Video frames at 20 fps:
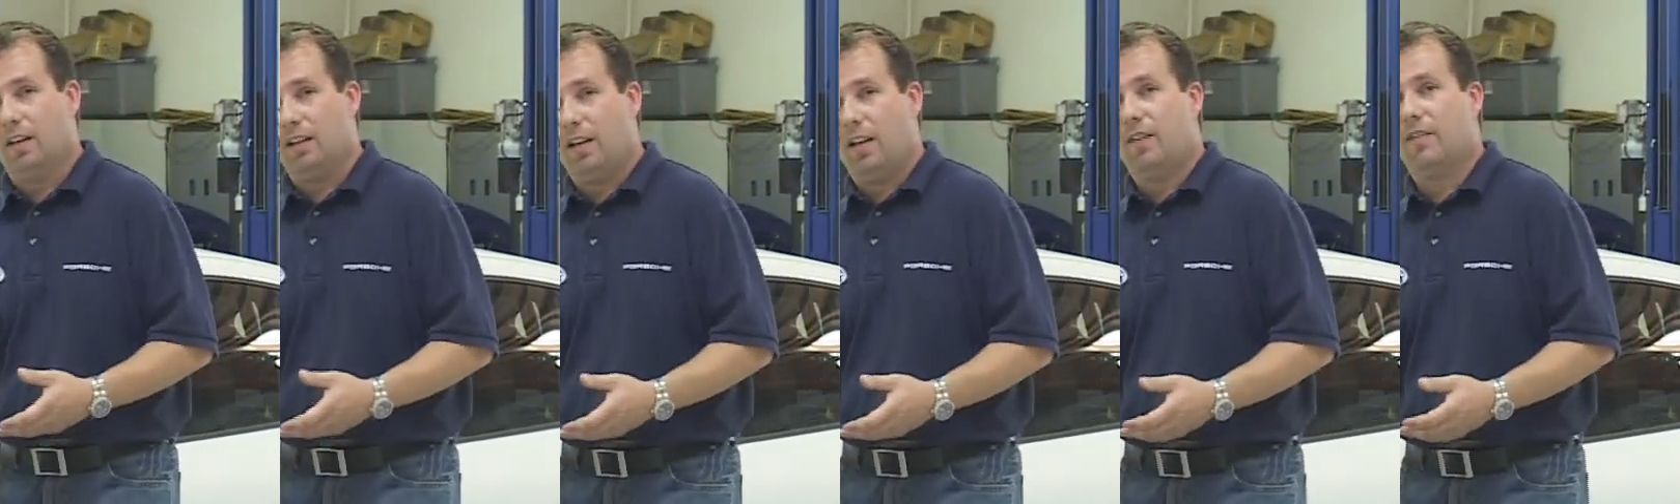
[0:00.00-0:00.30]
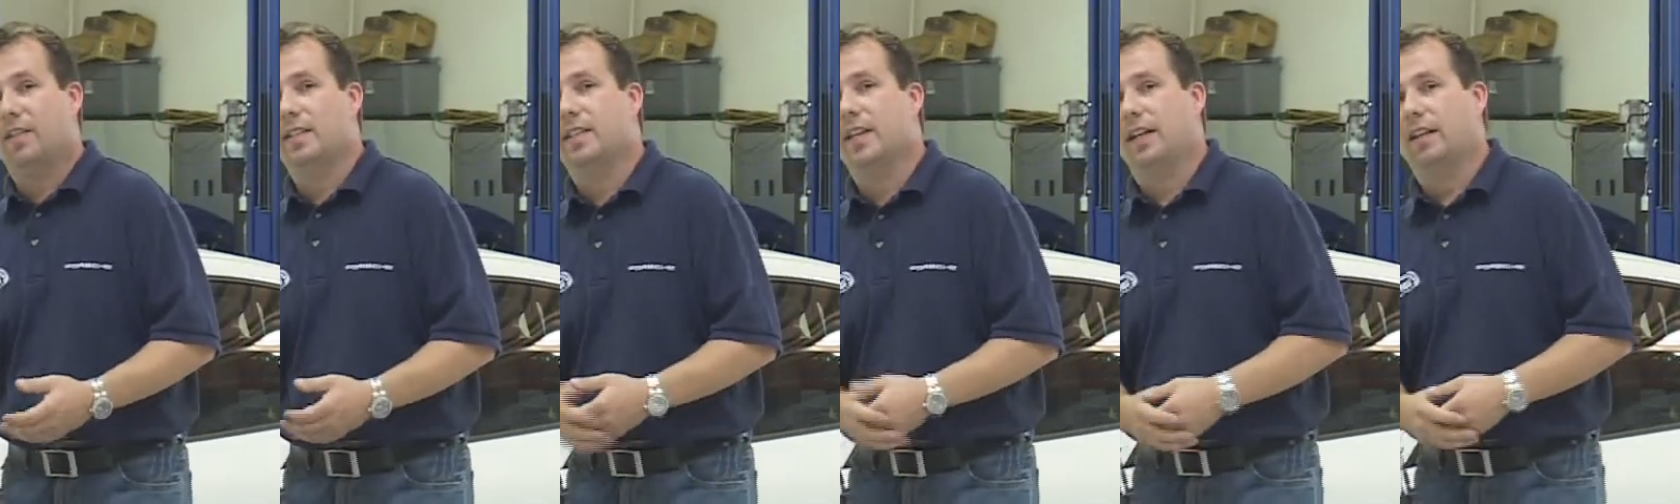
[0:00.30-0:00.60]
A lot
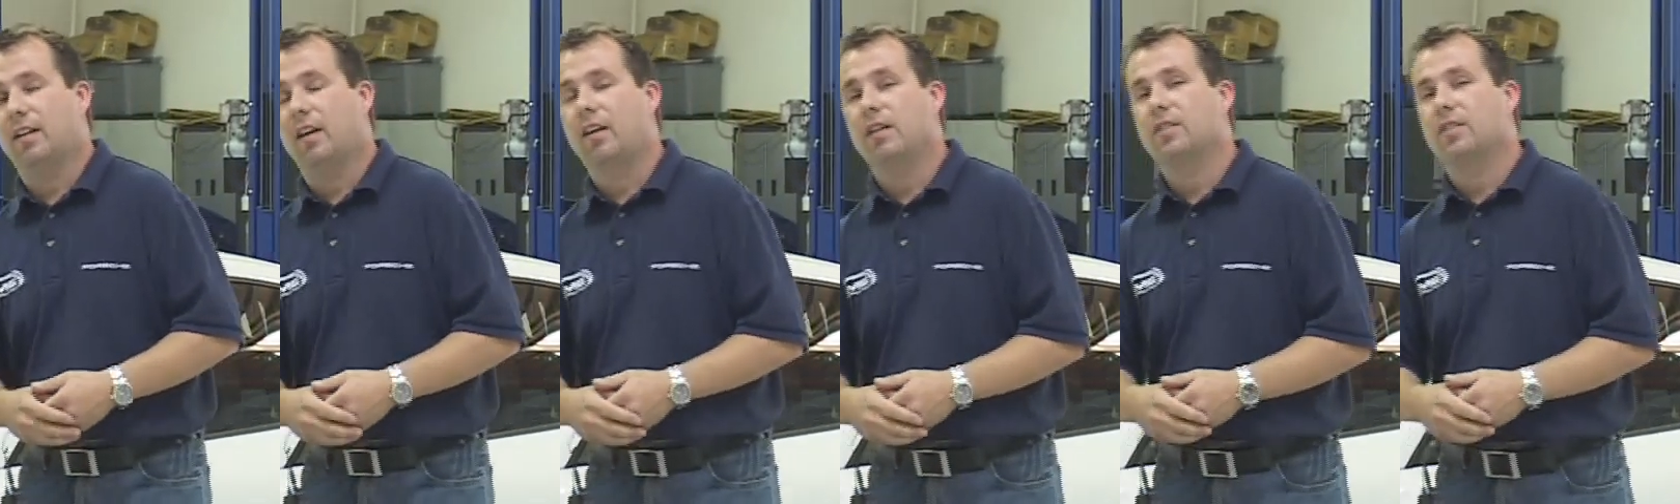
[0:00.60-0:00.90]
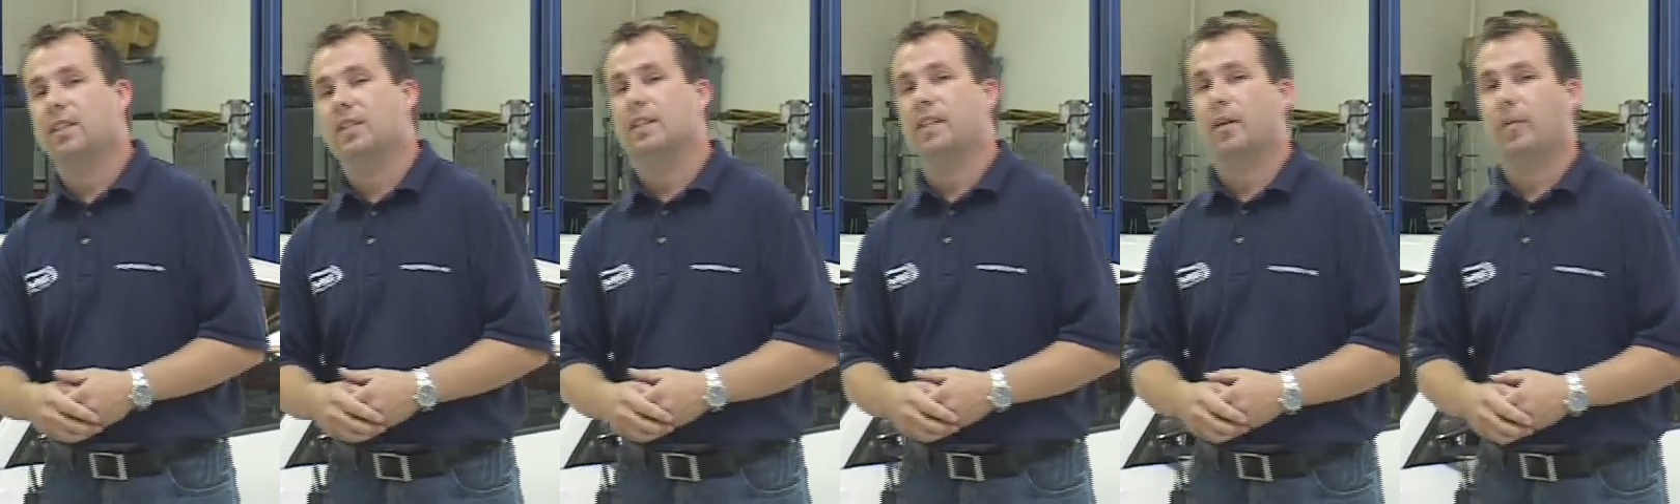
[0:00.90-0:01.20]
of the
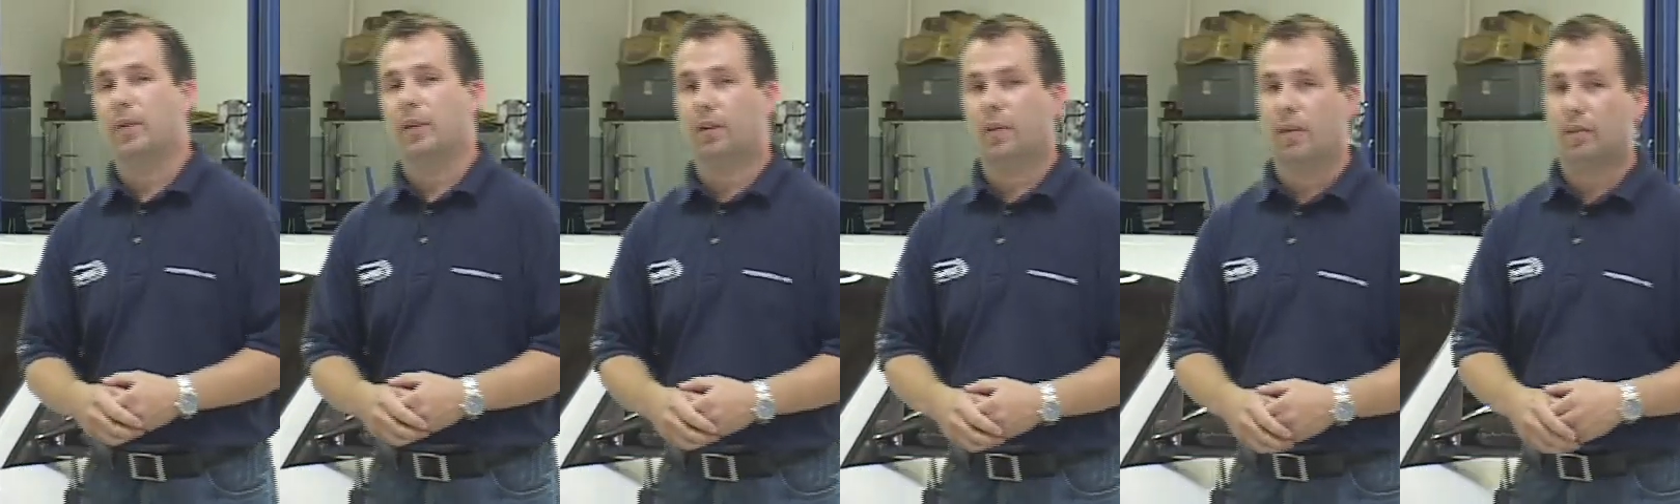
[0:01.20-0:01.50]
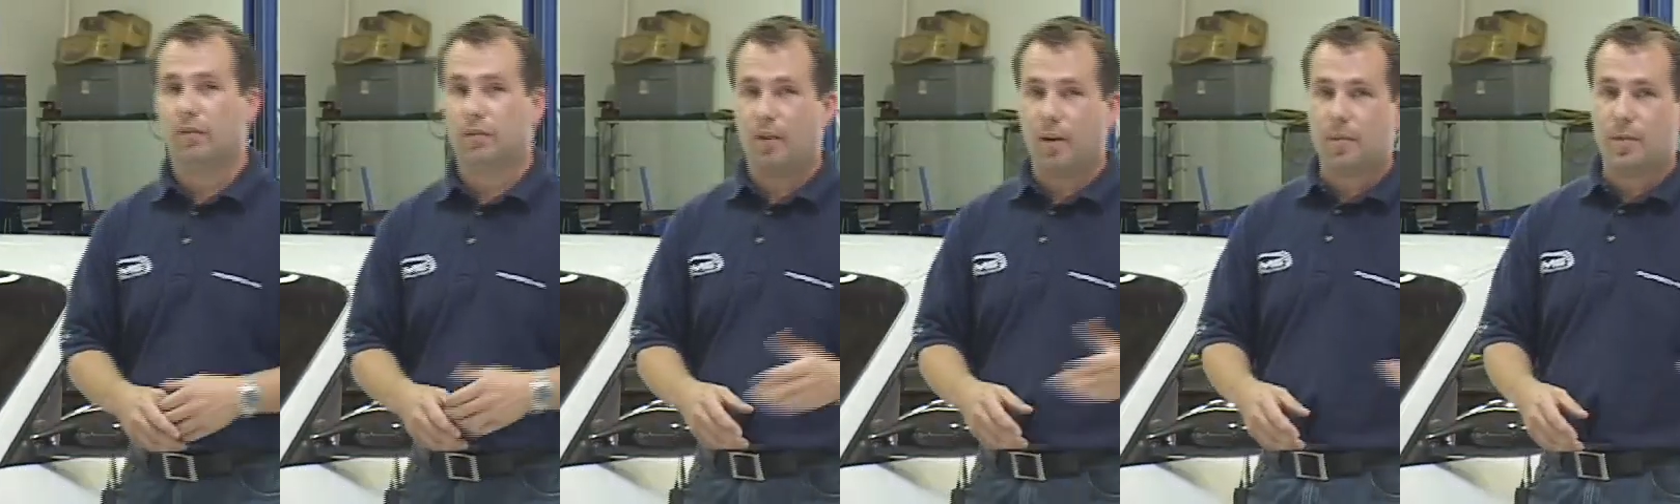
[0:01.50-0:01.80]
technologies that we
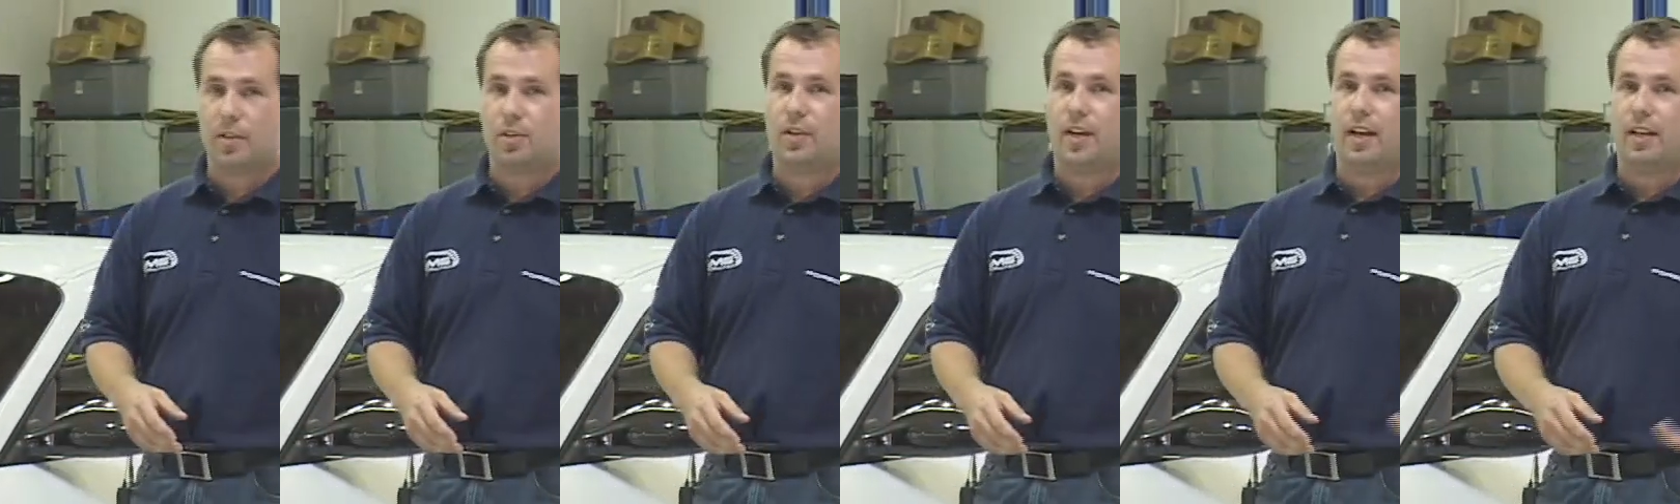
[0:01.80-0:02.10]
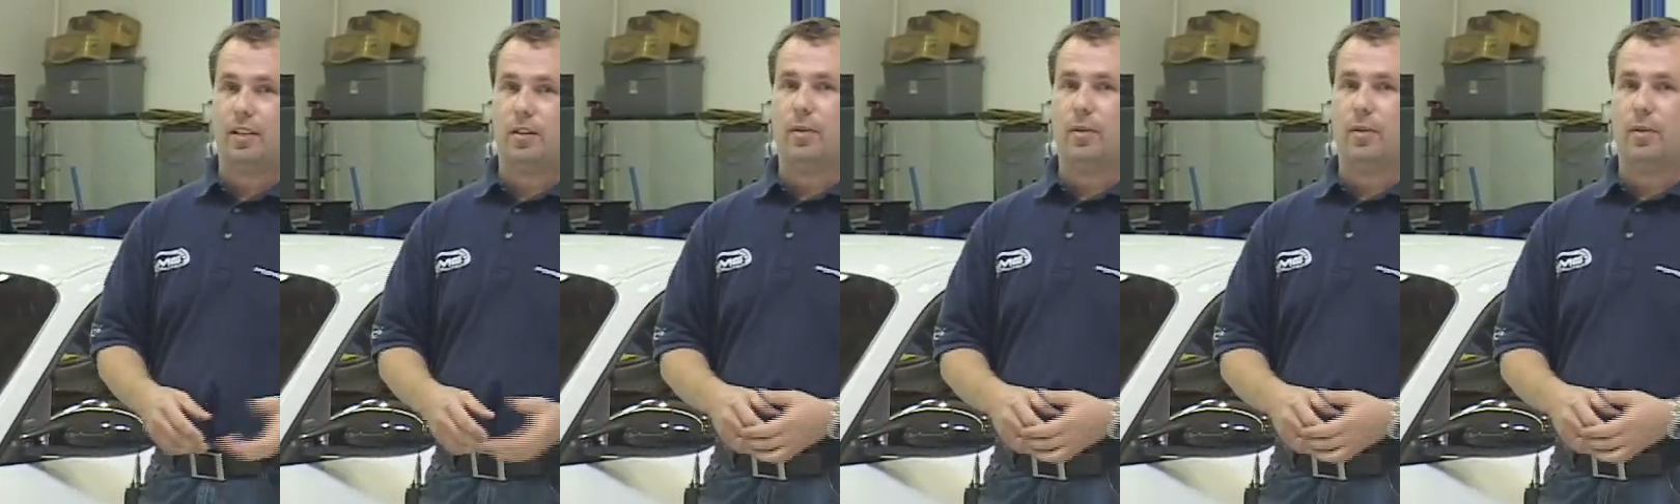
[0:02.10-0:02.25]
learn from the track